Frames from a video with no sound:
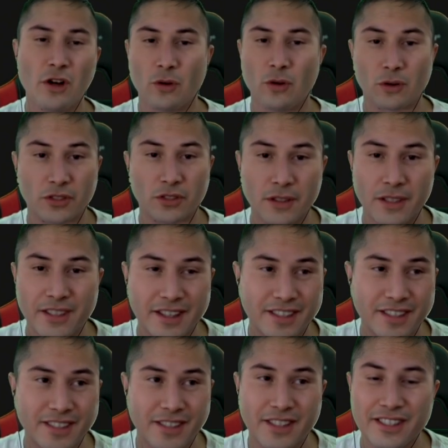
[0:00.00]
or
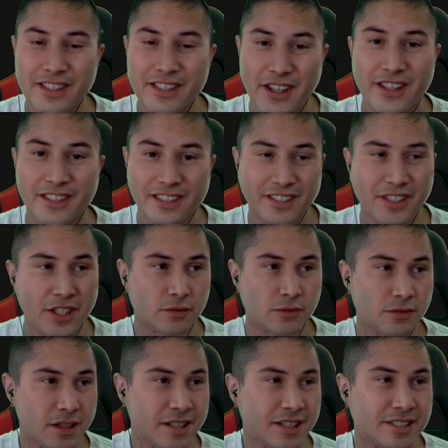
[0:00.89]
creating any I K
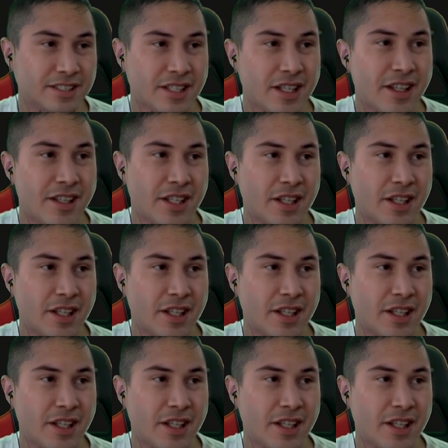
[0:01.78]
rigs.